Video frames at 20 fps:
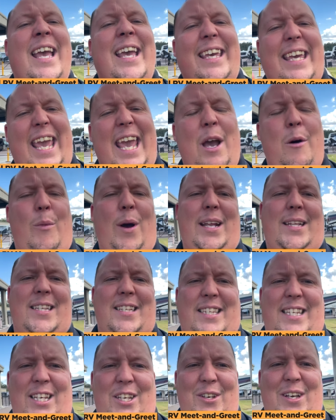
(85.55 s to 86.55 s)
Can't wait to
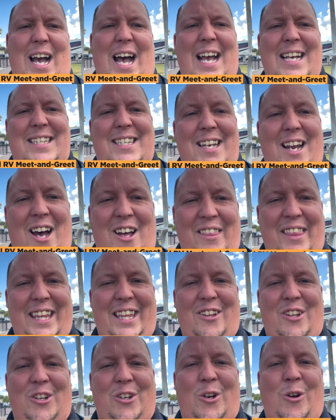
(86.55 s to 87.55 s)
see you guys in Huntley,
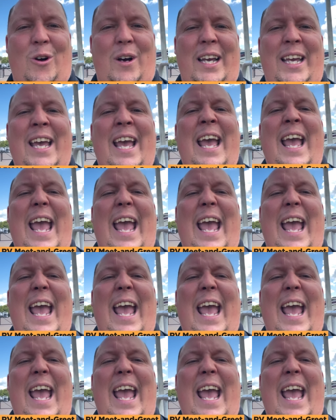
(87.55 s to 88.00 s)
Illinois.